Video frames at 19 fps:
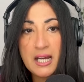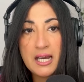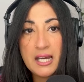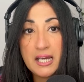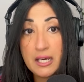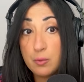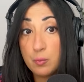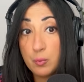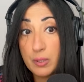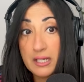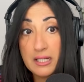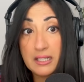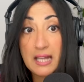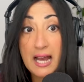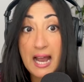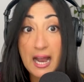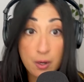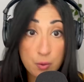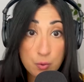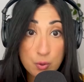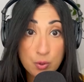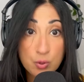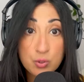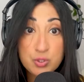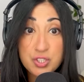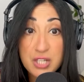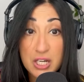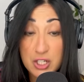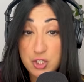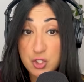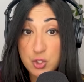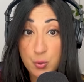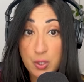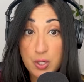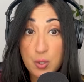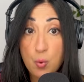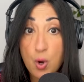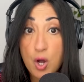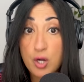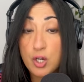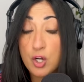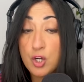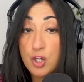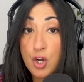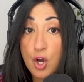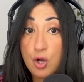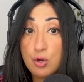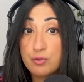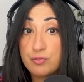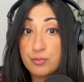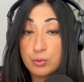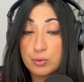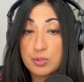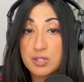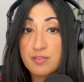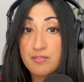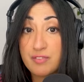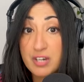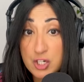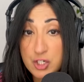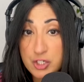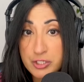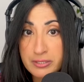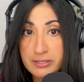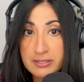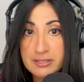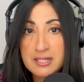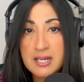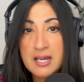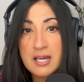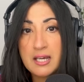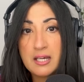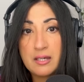It will outlaw Section 21 no-fault evictions.